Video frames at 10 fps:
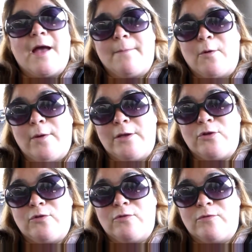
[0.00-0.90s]
I'm going
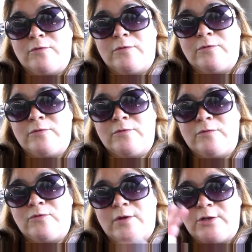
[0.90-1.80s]
to
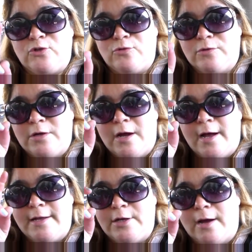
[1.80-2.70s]
try to
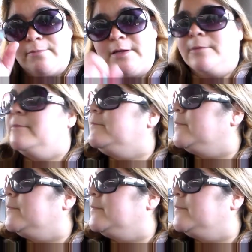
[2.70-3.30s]
adopt it